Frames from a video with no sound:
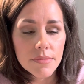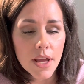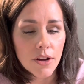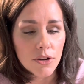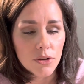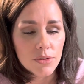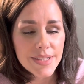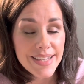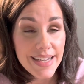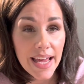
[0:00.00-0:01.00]
I don't know,
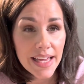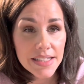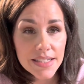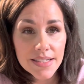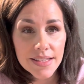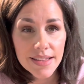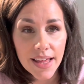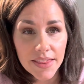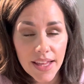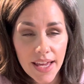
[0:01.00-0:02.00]
seed heads
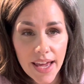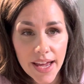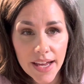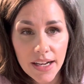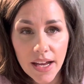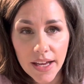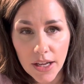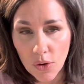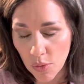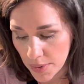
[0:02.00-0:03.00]
that they had,
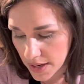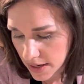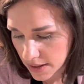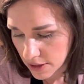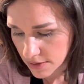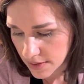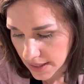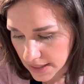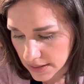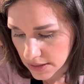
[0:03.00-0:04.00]
I opened and it's
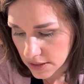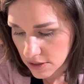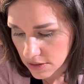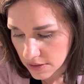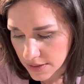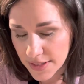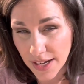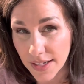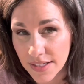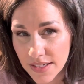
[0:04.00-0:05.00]
like literal
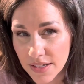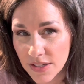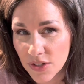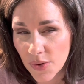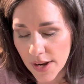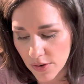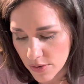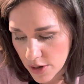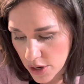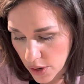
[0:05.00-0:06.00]
dust. So I
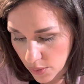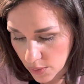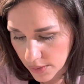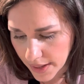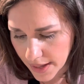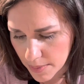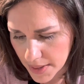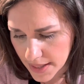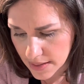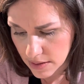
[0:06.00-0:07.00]
don't know, like I'm
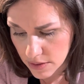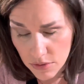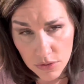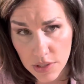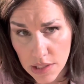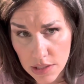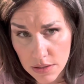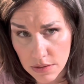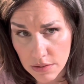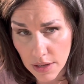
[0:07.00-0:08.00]
like, are those seeds?
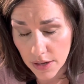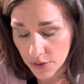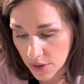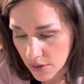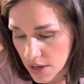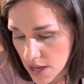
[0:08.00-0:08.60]
I don't know.